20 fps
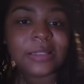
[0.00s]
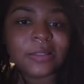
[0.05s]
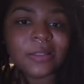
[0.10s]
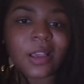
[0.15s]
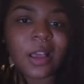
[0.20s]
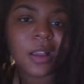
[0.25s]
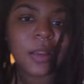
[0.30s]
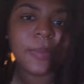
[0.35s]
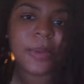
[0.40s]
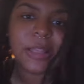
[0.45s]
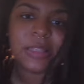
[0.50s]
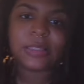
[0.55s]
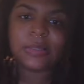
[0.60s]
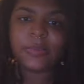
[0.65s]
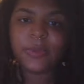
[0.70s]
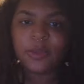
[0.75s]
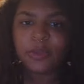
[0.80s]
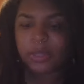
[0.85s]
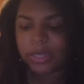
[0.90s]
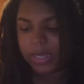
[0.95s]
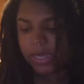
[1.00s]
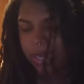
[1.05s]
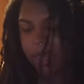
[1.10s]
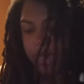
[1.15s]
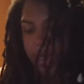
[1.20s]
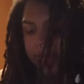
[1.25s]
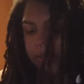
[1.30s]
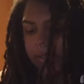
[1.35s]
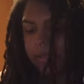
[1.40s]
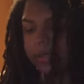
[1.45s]
And talking about smoking,
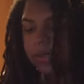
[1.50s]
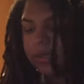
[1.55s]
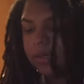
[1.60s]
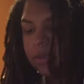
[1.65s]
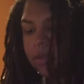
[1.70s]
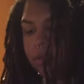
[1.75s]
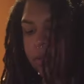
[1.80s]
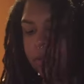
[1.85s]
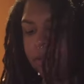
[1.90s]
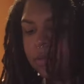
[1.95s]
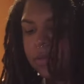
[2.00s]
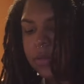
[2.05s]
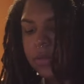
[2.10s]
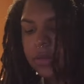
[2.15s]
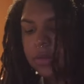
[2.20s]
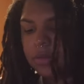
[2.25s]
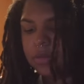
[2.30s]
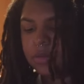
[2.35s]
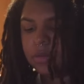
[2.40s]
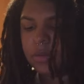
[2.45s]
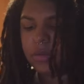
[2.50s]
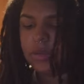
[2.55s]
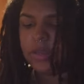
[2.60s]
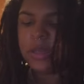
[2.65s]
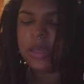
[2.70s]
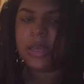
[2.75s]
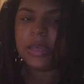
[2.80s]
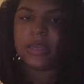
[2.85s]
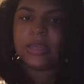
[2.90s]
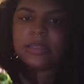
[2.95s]
I got these little
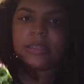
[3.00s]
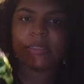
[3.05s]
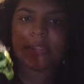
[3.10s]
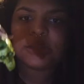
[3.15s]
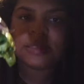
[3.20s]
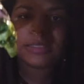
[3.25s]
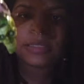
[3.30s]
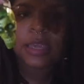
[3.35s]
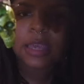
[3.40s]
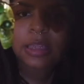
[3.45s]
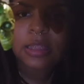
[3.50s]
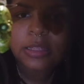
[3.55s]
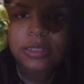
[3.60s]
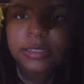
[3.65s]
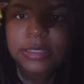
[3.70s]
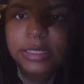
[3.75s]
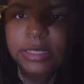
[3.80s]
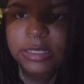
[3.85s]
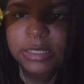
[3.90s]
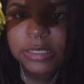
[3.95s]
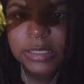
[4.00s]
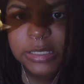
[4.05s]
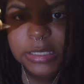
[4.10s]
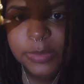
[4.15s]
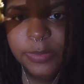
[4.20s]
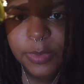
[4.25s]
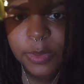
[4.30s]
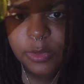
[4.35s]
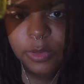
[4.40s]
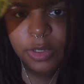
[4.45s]
skeleton
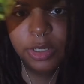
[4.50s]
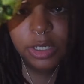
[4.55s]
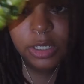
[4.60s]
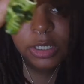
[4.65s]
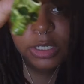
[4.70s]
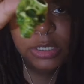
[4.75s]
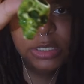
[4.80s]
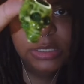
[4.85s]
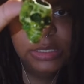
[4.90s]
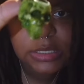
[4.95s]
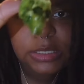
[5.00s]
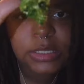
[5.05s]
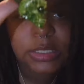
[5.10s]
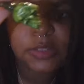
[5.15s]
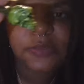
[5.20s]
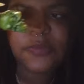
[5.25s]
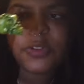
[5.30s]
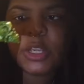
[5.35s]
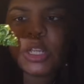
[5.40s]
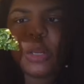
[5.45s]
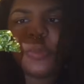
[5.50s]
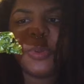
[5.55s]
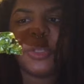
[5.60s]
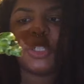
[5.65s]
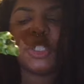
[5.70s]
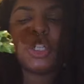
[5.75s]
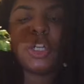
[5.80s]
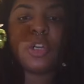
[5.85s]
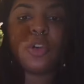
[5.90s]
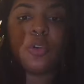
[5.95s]
smokers for you to
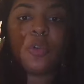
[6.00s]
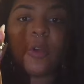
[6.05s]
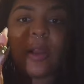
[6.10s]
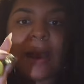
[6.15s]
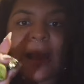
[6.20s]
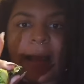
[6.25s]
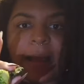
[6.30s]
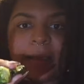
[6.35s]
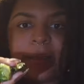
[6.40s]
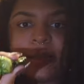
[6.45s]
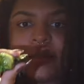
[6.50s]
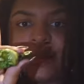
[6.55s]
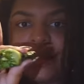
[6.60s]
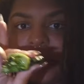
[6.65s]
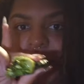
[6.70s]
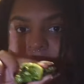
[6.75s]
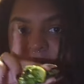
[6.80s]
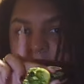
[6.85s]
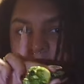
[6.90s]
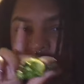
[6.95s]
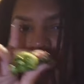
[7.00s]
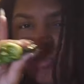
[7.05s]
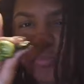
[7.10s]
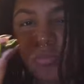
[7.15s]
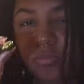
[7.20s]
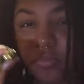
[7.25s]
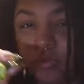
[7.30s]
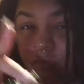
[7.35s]
put your grass in.